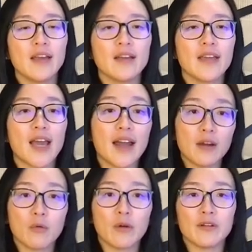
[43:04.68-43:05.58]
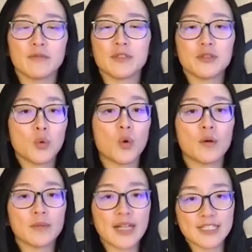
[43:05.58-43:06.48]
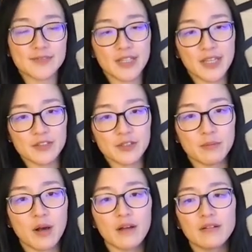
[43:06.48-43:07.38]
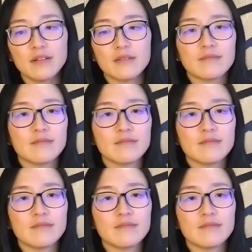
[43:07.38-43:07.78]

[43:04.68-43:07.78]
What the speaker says: category of a storm classification model.